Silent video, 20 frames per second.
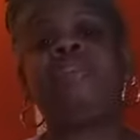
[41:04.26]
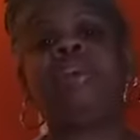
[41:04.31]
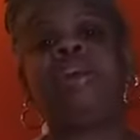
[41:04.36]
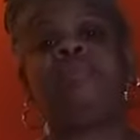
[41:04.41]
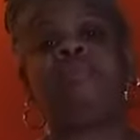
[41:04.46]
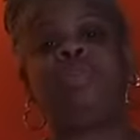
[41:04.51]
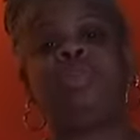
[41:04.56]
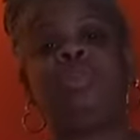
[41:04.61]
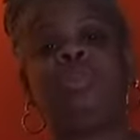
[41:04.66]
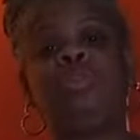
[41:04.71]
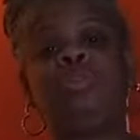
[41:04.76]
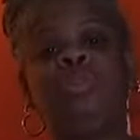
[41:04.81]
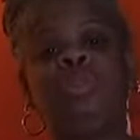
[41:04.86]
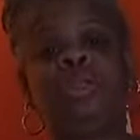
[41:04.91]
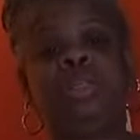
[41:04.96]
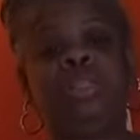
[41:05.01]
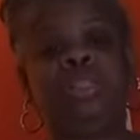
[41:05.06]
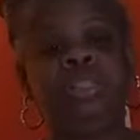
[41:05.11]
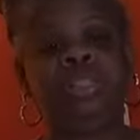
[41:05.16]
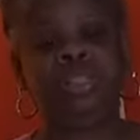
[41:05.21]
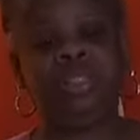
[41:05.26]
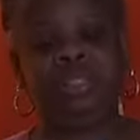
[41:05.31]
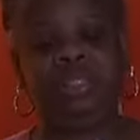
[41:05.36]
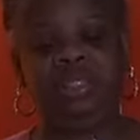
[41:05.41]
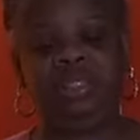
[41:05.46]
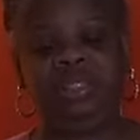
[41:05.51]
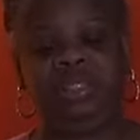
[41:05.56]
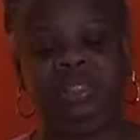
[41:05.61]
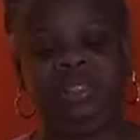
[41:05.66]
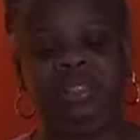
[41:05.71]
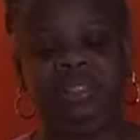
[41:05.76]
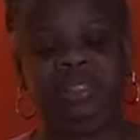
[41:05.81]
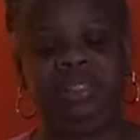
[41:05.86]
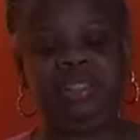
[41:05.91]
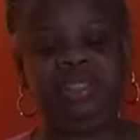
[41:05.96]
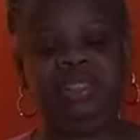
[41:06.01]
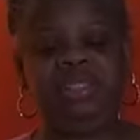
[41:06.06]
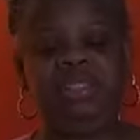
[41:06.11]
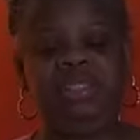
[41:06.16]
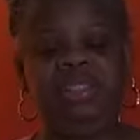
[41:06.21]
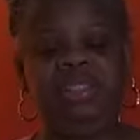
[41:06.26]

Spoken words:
Stop laughing at me, Joyce.